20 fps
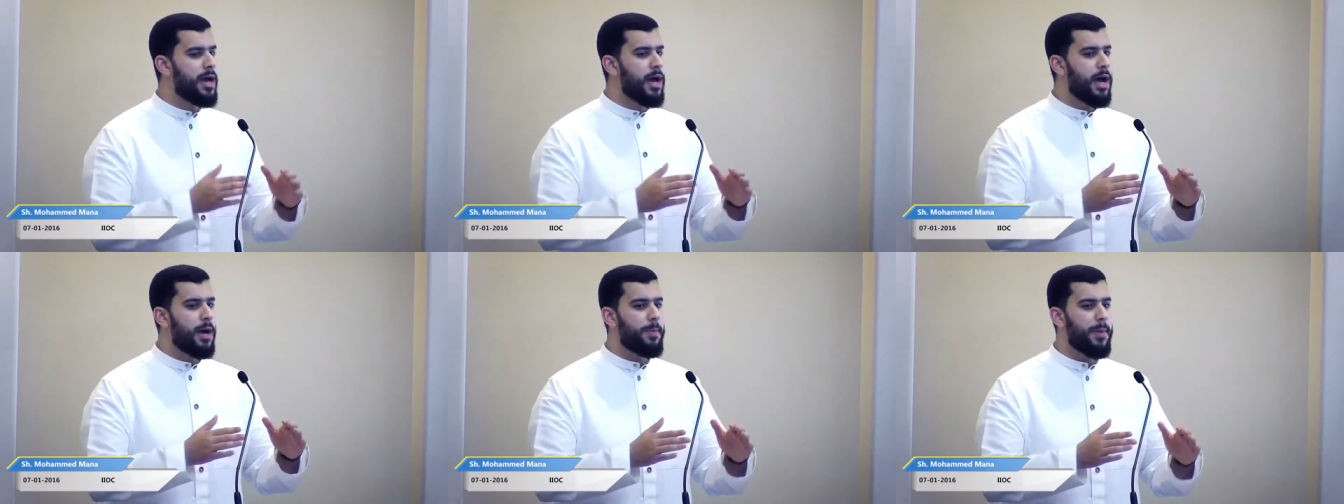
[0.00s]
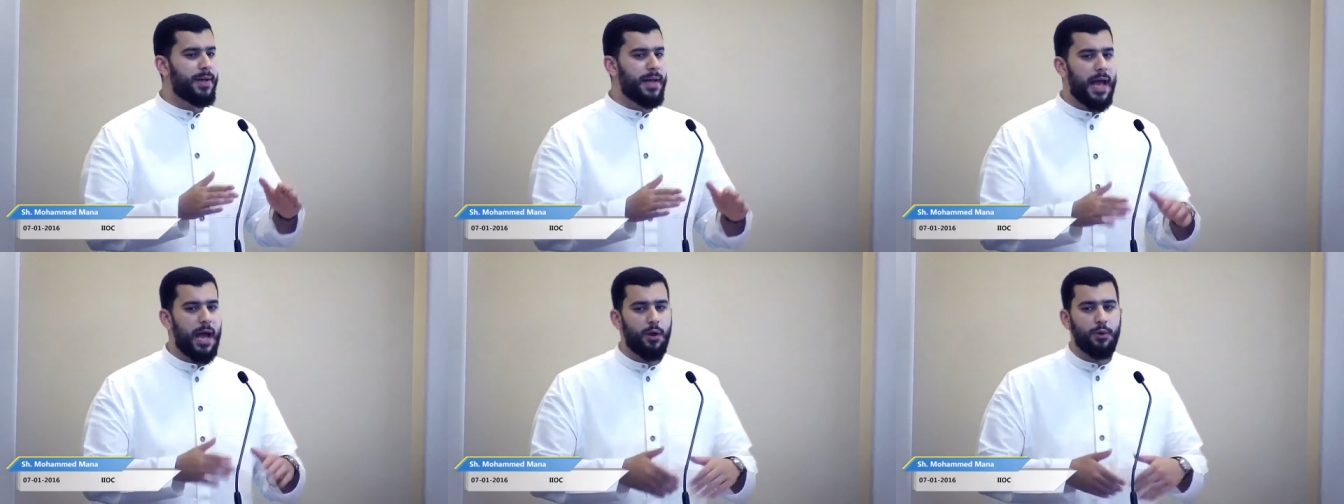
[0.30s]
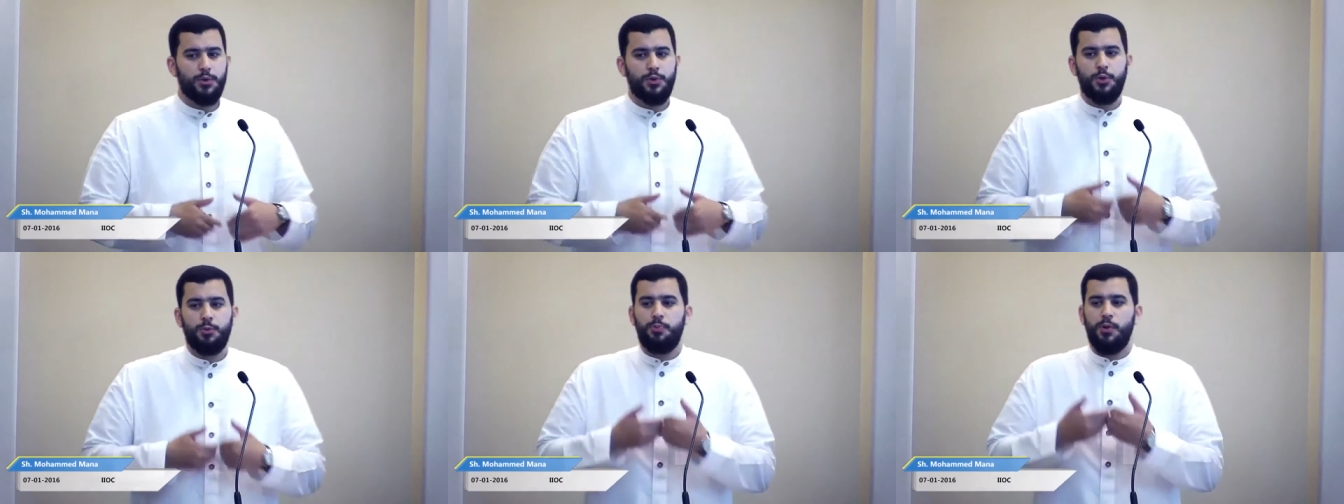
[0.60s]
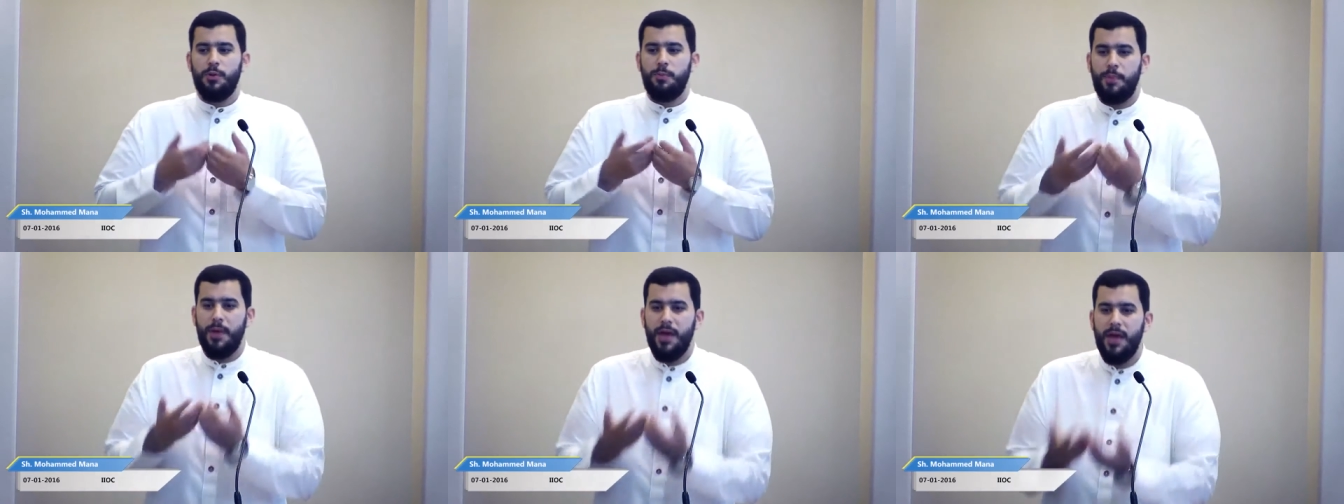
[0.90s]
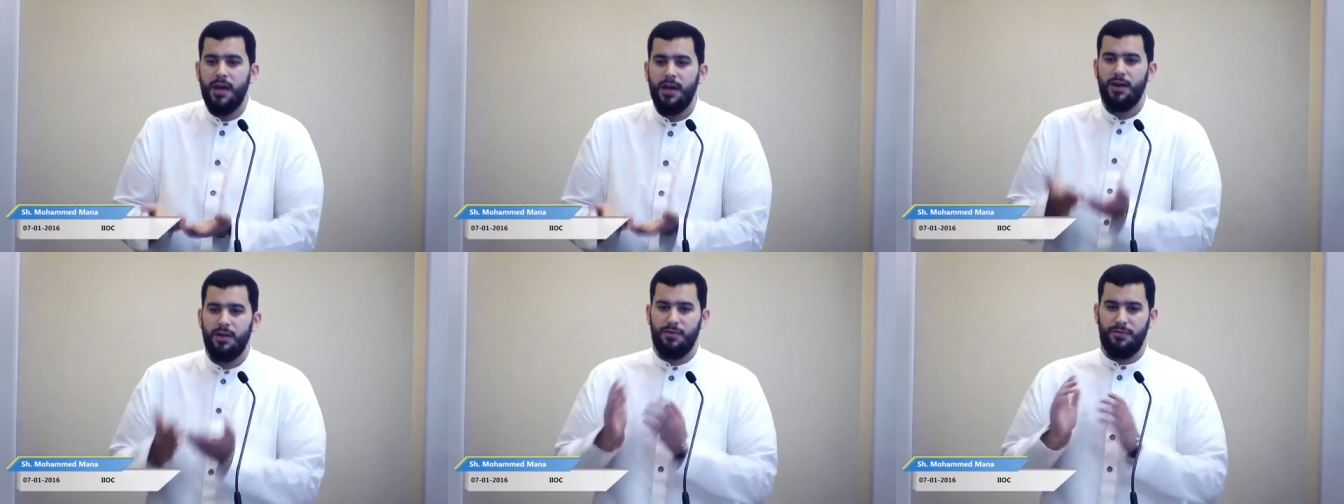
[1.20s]
about how to
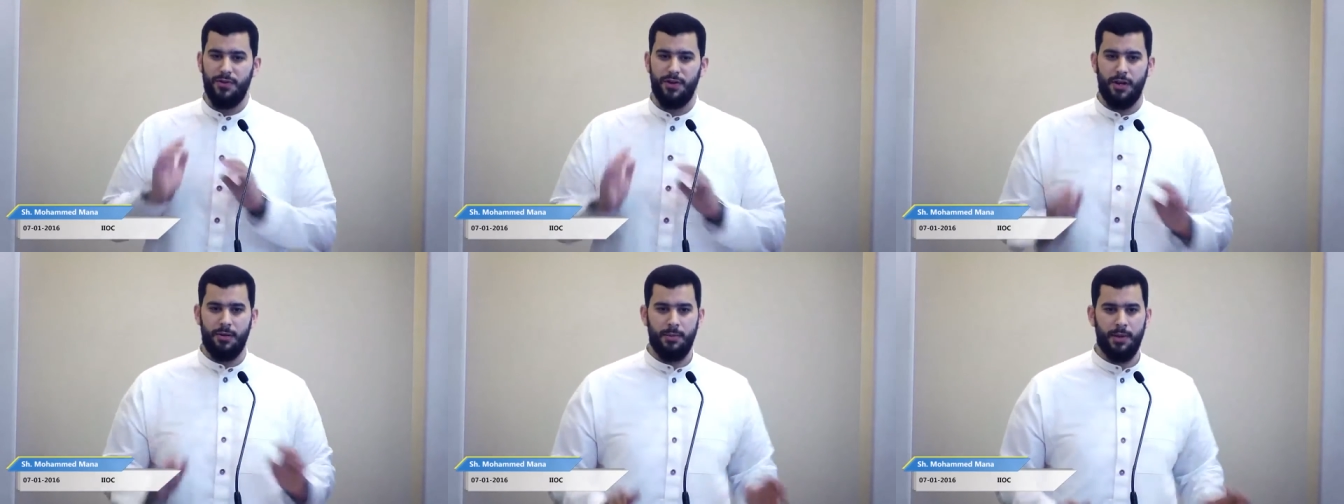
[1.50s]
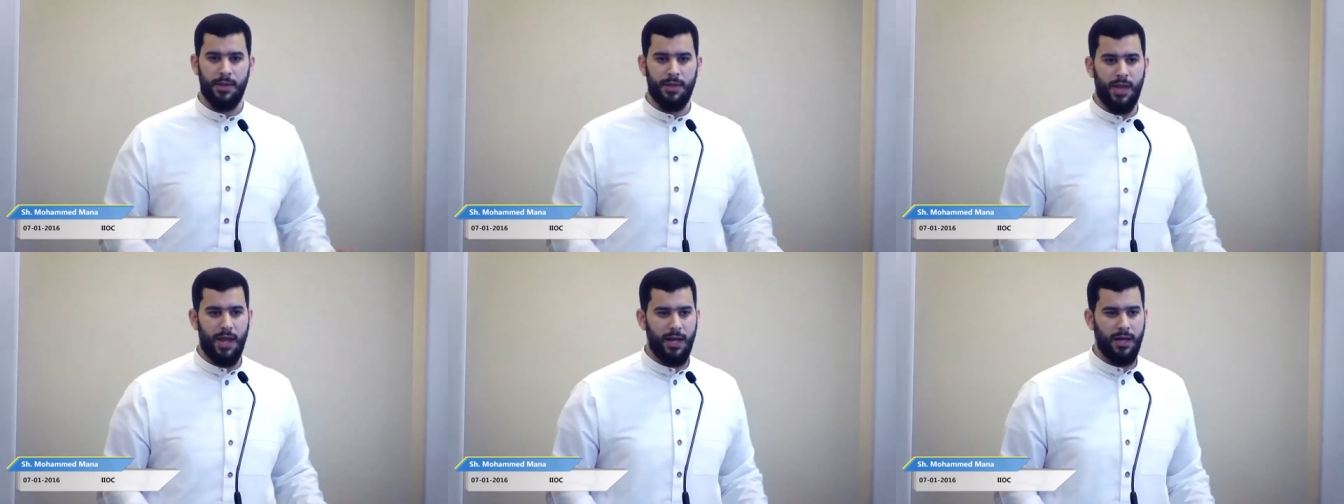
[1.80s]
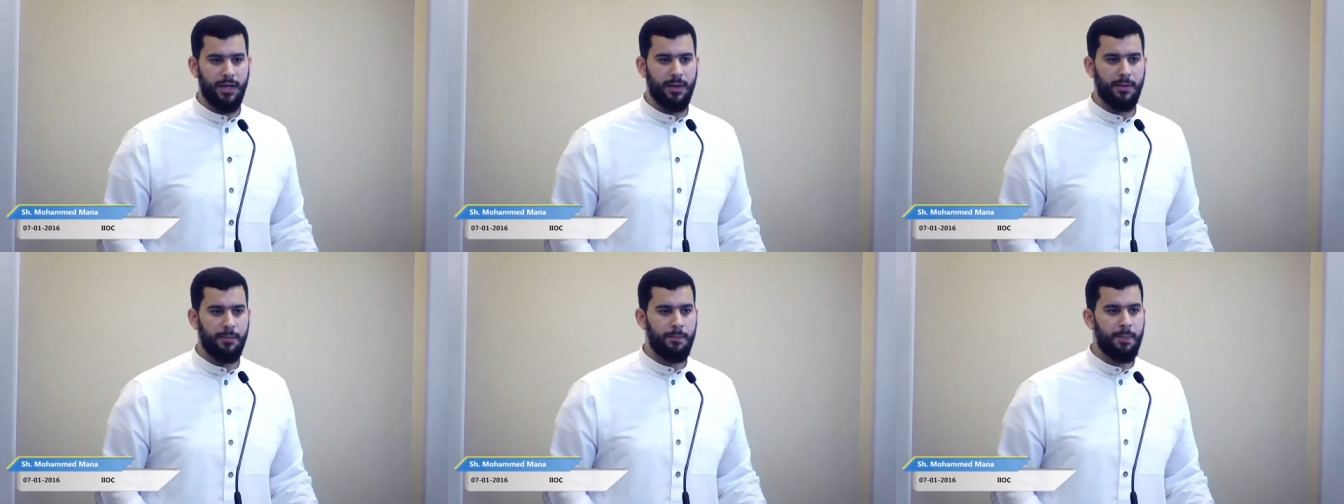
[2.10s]
prepare for Ramadan.